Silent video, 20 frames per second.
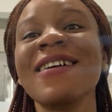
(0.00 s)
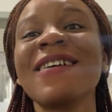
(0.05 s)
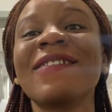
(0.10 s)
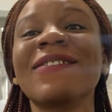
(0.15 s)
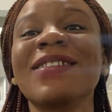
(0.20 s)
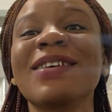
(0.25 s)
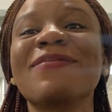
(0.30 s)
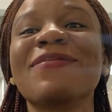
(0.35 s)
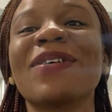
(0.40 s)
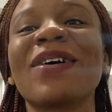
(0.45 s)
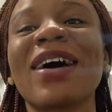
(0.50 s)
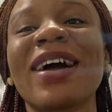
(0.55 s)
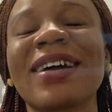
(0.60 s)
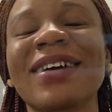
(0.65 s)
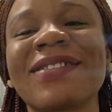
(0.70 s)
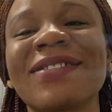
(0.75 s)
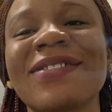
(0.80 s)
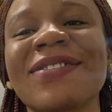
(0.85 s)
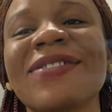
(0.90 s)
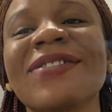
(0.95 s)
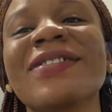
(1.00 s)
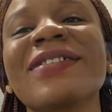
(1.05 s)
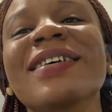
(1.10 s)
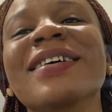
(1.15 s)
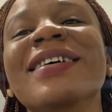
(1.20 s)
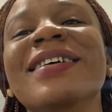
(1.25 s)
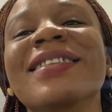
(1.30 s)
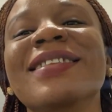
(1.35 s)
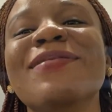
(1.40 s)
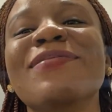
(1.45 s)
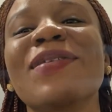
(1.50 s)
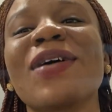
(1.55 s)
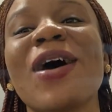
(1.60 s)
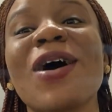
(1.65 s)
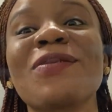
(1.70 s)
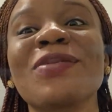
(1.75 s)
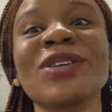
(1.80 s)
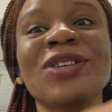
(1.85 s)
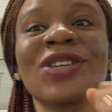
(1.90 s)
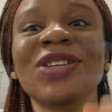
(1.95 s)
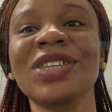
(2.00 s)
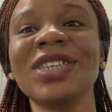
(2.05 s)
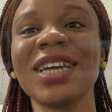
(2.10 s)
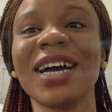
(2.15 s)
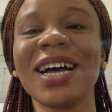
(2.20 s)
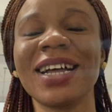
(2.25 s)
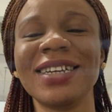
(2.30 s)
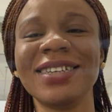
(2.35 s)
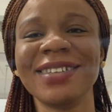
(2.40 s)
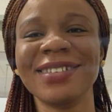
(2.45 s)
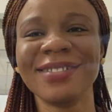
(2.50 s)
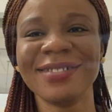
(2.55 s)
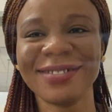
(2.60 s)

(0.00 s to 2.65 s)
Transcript: The more I grow, the more I'll be gingered